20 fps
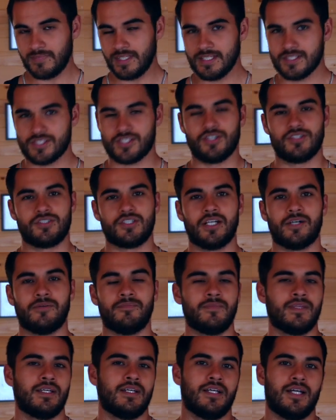It's good to go.
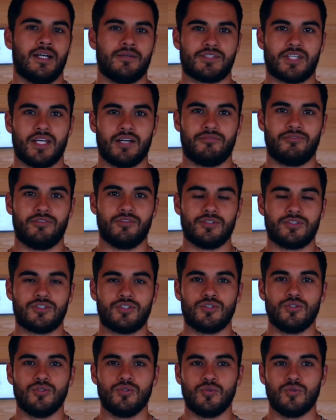Just careful
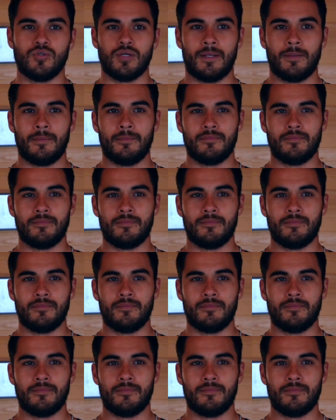to